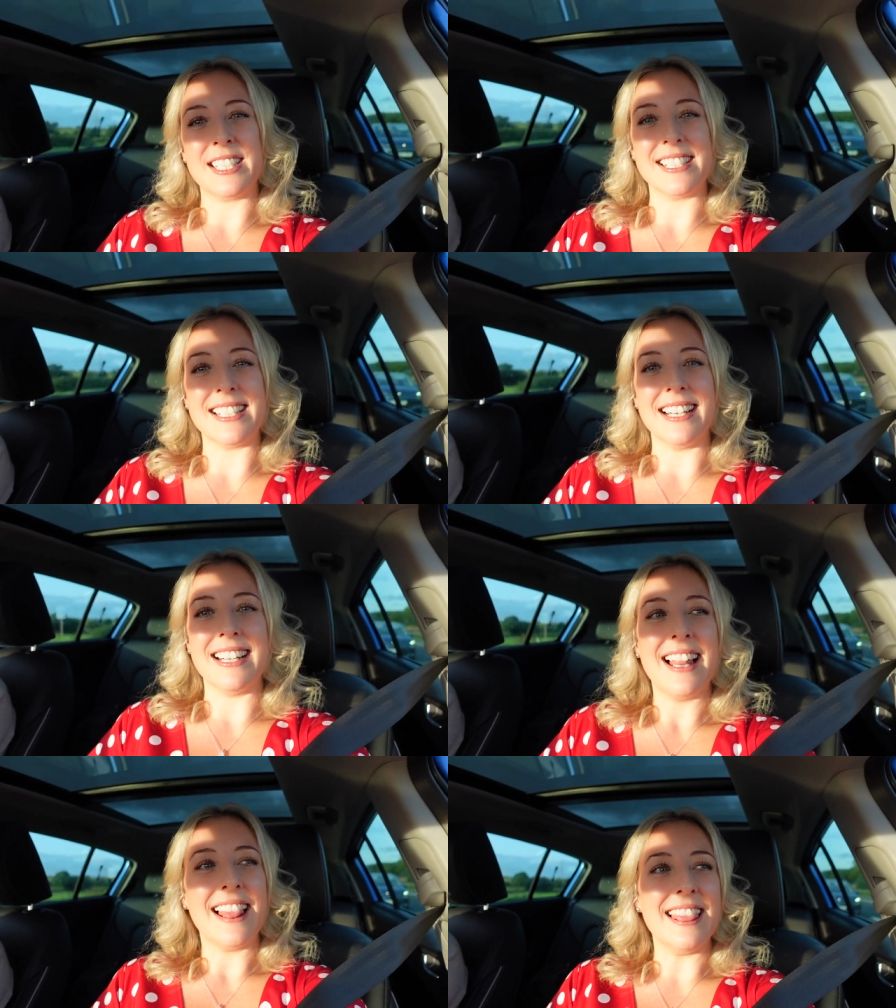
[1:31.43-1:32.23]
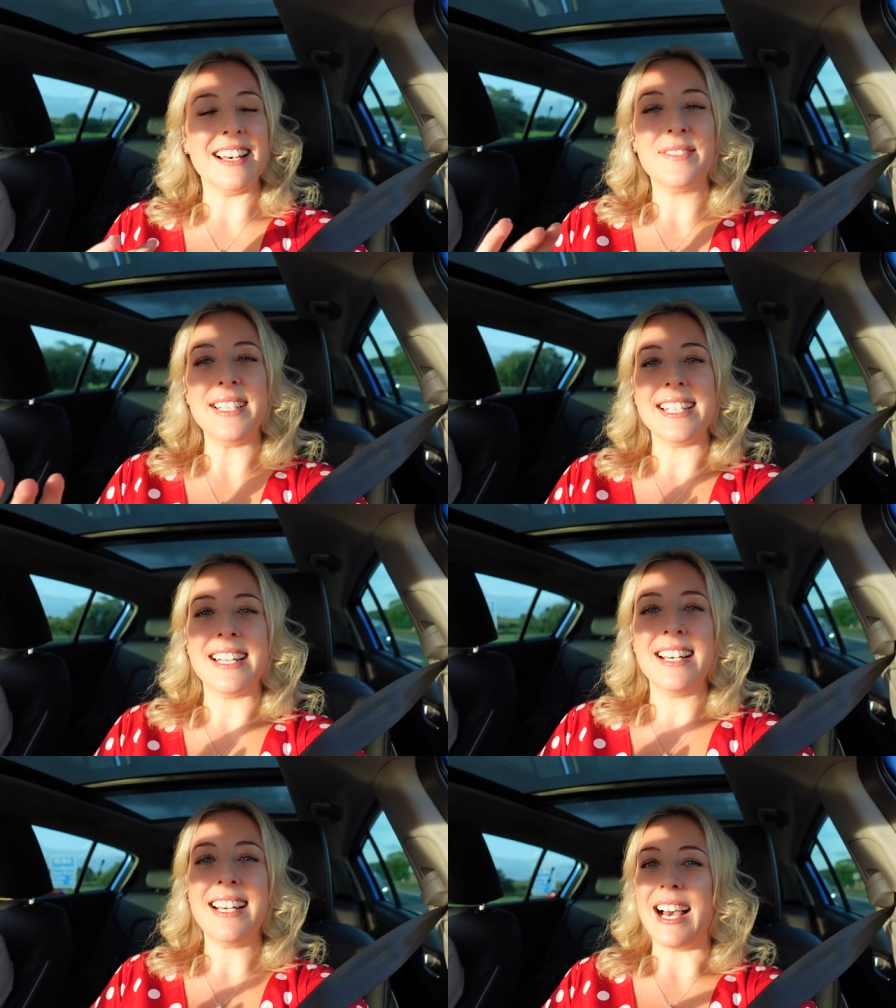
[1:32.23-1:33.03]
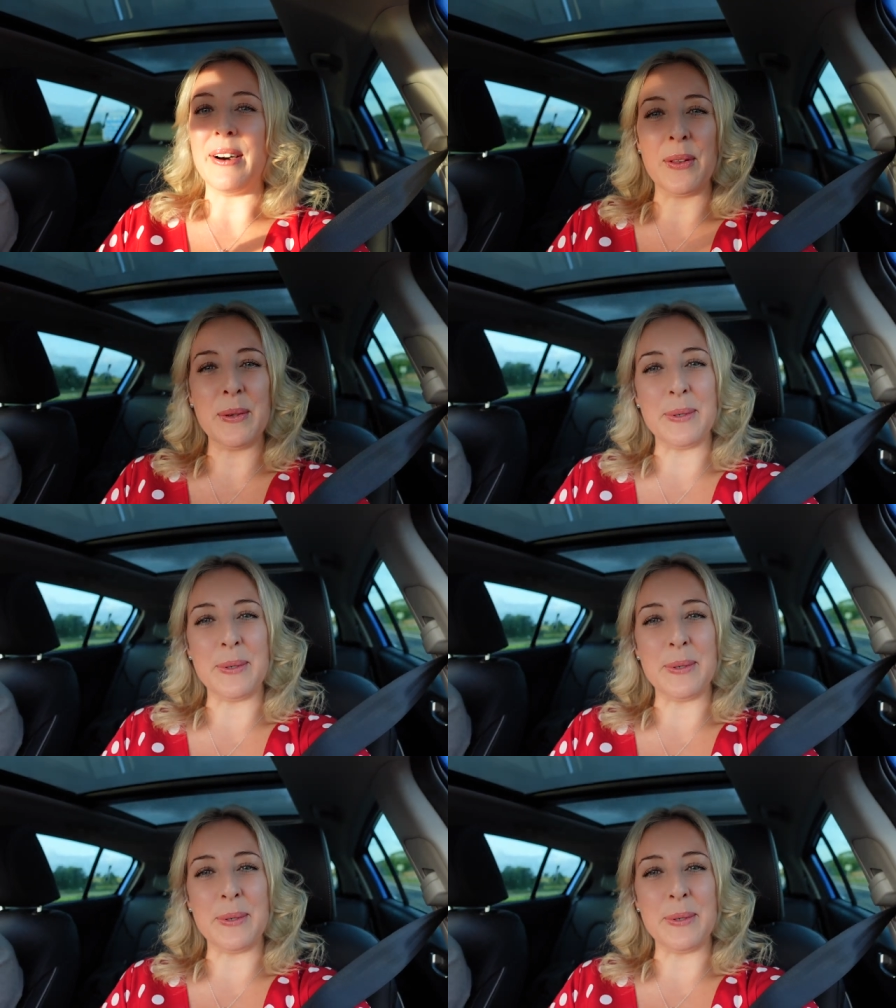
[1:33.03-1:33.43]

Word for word: just a lovely dinner out on the